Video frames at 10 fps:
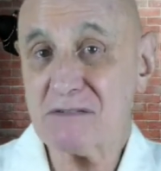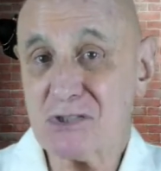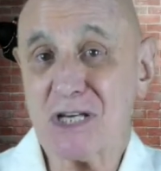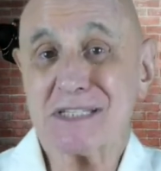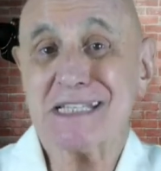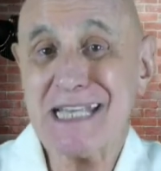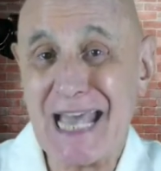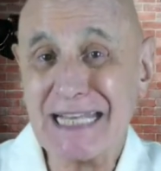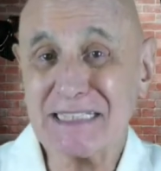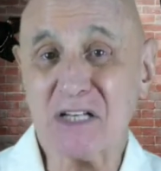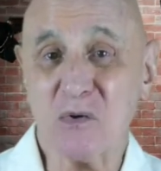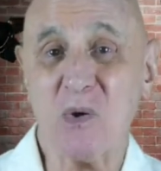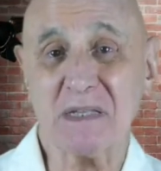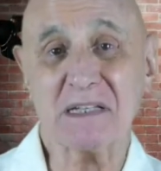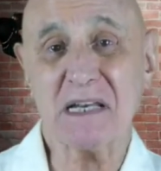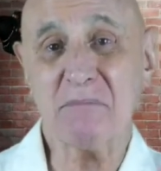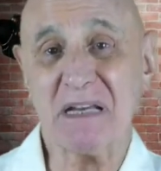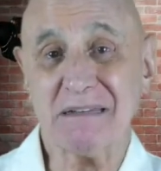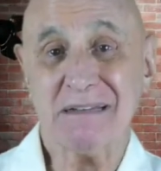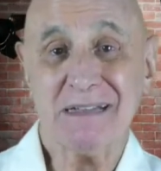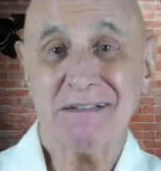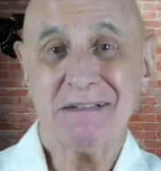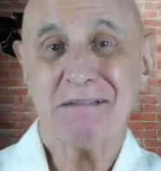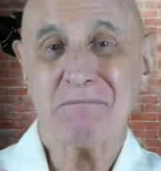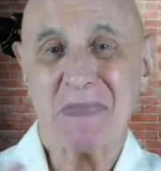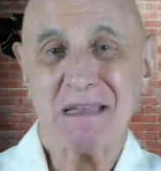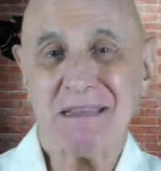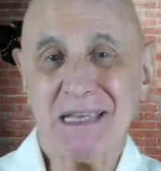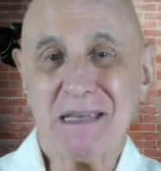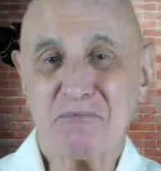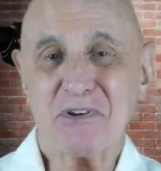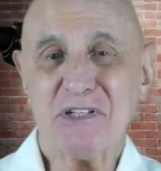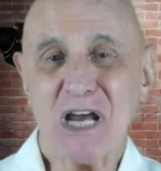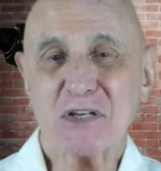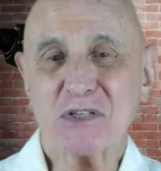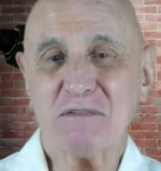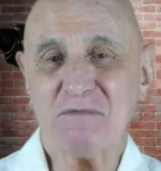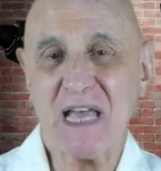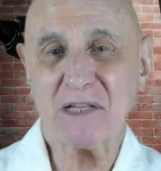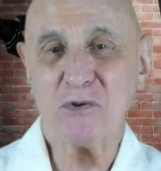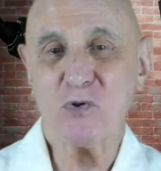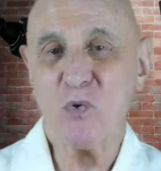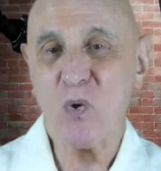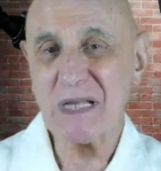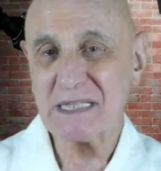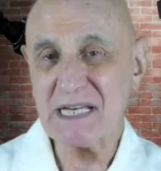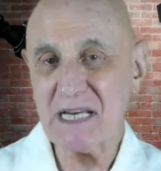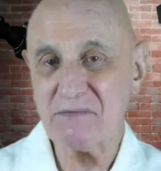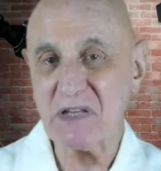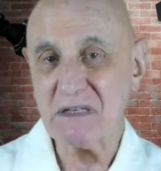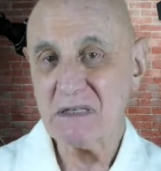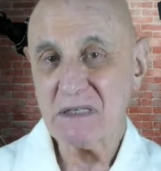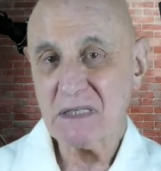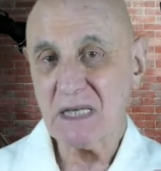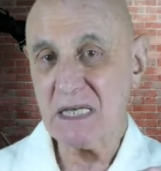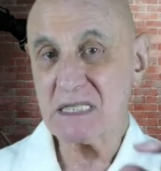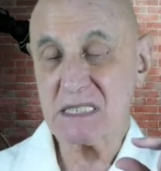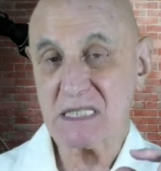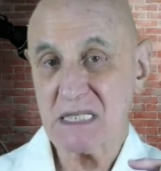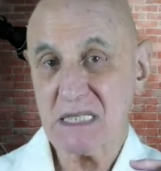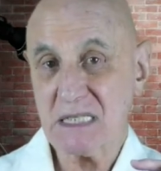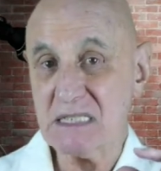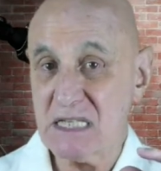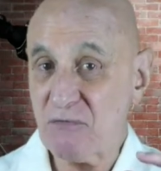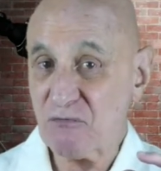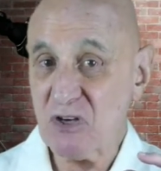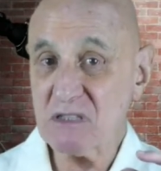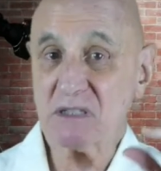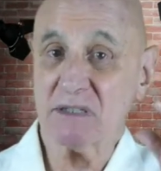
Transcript: the acting quality, but the production value quality of it is different, a little bit